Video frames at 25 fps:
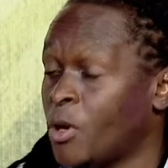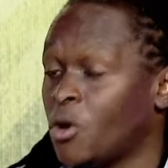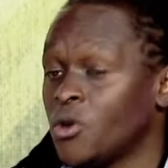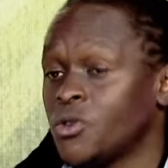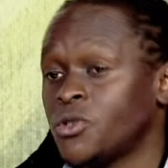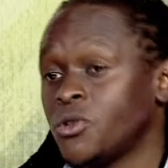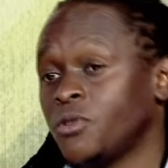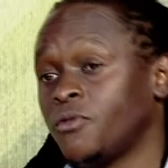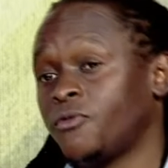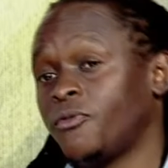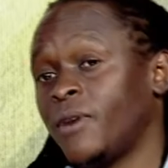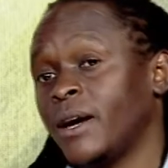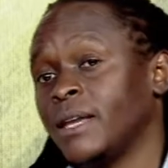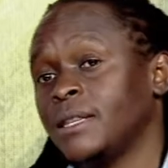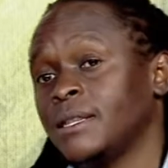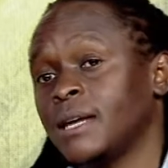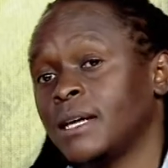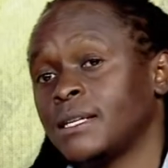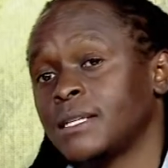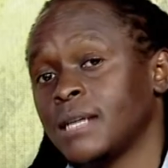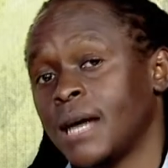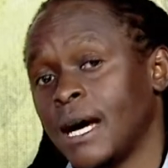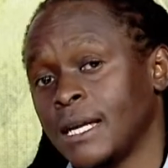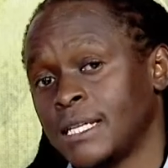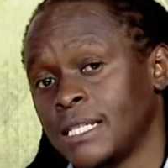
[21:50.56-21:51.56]
Because you'll find
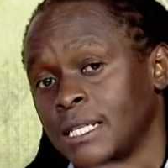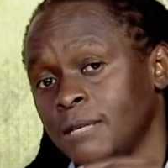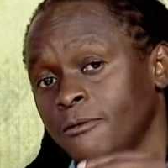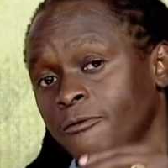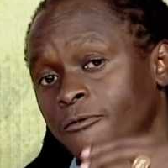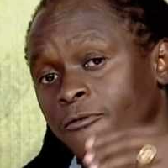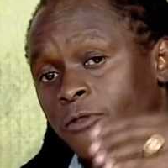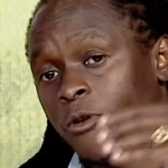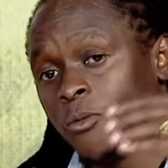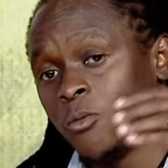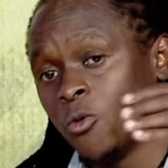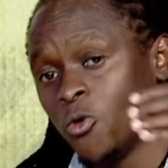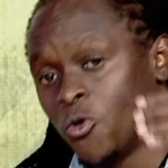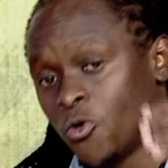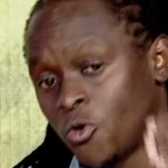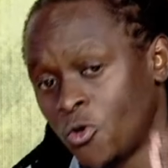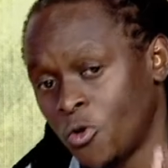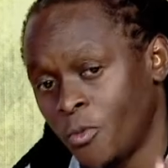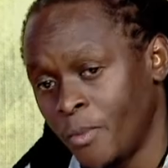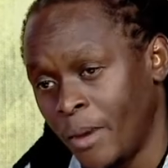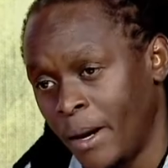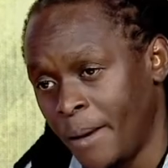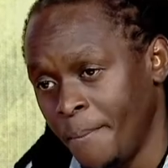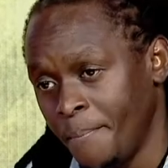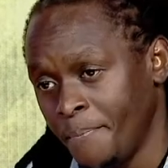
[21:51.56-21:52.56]
that a team from
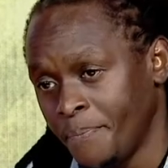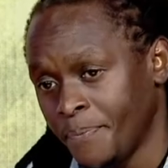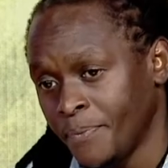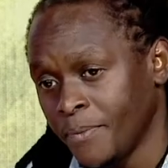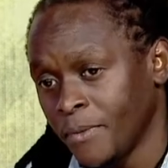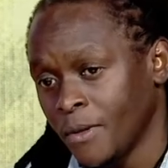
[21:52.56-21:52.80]
Huruma, mm-hmm.